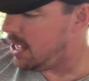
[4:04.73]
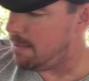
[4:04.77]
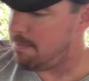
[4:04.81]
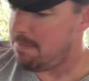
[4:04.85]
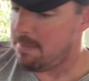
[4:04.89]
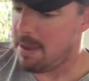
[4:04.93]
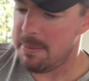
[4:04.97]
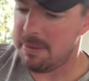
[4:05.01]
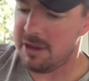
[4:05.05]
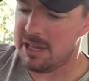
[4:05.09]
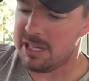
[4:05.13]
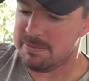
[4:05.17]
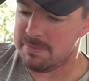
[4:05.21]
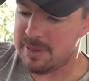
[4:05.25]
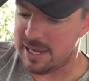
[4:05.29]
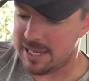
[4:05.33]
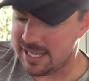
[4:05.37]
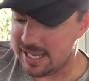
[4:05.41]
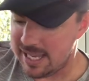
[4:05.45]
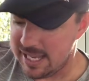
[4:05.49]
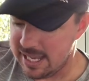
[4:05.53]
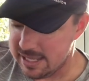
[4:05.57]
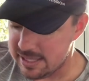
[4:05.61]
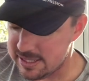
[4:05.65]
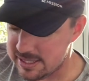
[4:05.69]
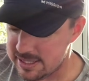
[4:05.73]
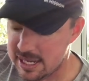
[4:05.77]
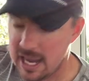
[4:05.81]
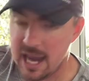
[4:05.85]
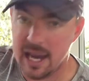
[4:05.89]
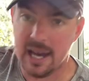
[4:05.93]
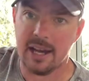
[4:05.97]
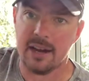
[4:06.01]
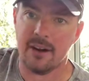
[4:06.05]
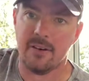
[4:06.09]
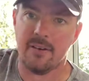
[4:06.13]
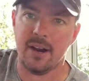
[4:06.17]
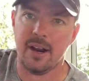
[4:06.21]
maybe because my kid's
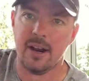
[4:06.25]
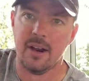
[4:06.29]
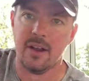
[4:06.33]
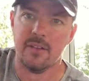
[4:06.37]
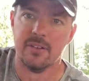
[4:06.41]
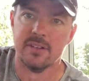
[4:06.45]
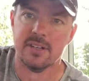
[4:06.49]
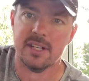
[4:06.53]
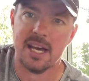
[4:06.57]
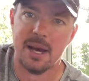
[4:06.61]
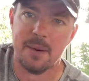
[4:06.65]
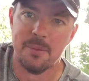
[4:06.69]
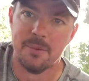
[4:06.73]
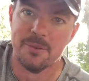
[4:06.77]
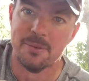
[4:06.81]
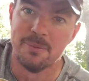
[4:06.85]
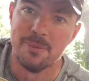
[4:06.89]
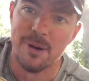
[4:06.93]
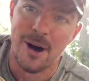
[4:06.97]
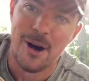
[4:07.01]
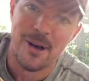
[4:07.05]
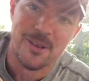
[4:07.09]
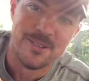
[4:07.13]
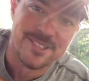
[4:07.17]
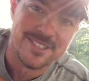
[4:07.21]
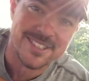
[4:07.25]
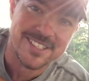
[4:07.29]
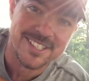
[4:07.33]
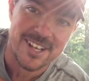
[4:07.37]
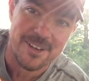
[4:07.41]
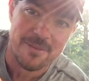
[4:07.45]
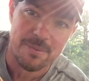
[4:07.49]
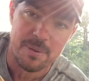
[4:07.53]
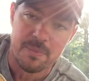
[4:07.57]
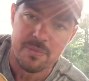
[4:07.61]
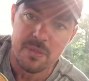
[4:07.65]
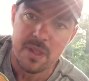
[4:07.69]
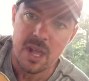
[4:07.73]
knocking around all the time with balls and
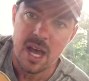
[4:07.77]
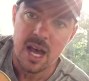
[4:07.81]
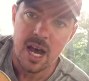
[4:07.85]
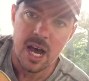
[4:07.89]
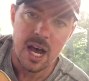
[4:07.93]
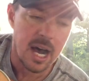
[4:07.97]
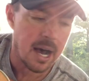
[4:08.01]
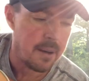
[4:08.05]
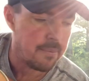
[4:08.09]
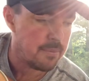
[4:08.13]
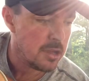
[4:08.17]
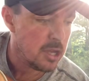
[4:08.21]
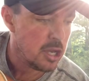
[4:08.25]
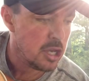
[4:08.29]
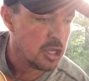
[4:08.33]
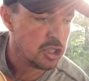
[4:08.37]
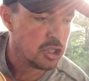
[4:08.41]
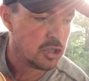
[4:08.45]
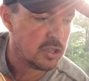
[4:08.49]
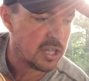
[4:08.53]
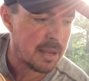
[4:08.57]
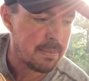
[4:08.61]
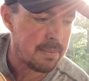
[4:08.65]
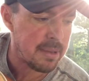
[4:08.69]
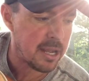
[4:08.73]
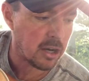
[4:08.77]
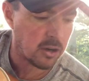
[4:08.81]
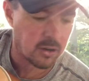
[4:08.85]
stuff. But so that'd be a